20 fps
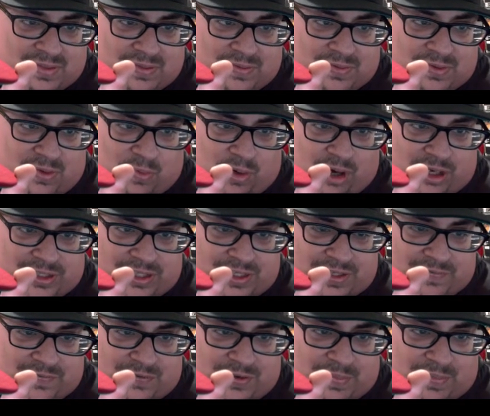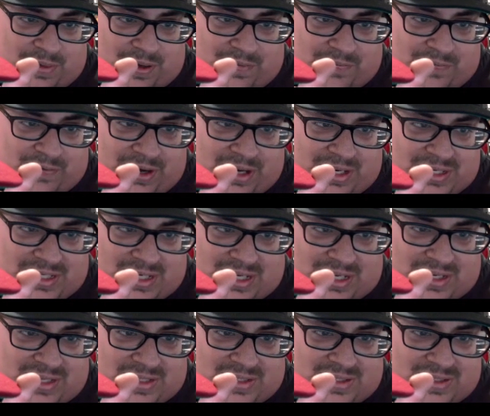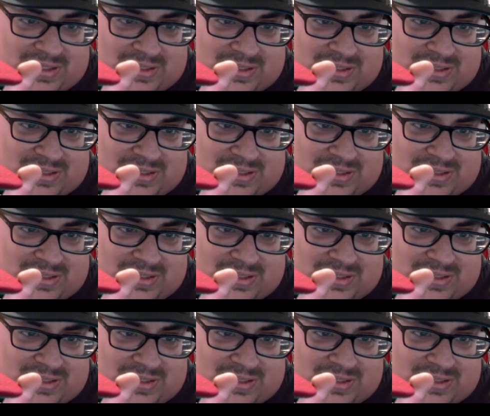the Washington football franchise